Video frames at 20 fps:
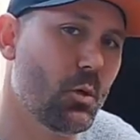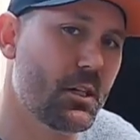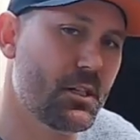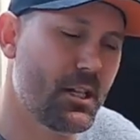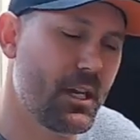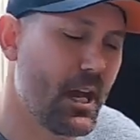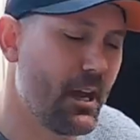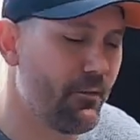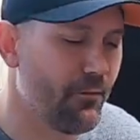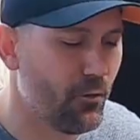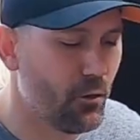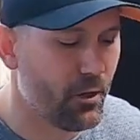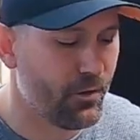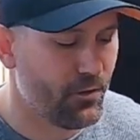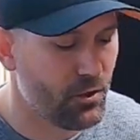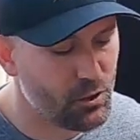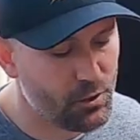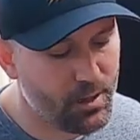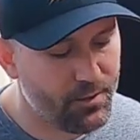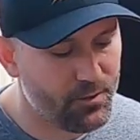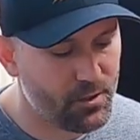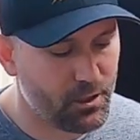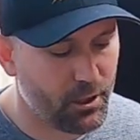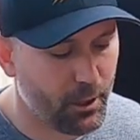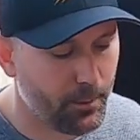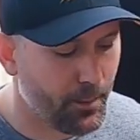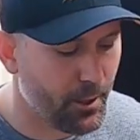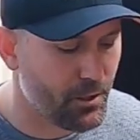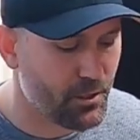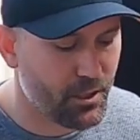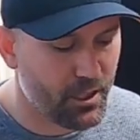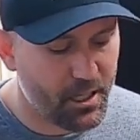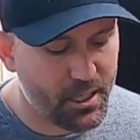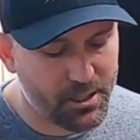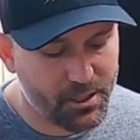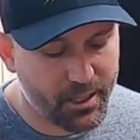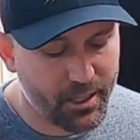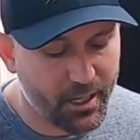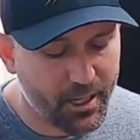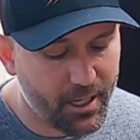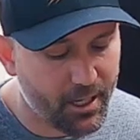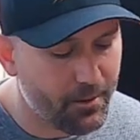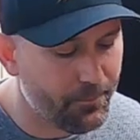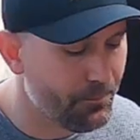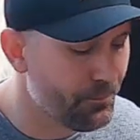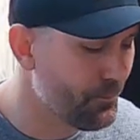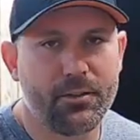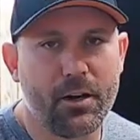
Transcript: watch out for if you do have a turbocharged car.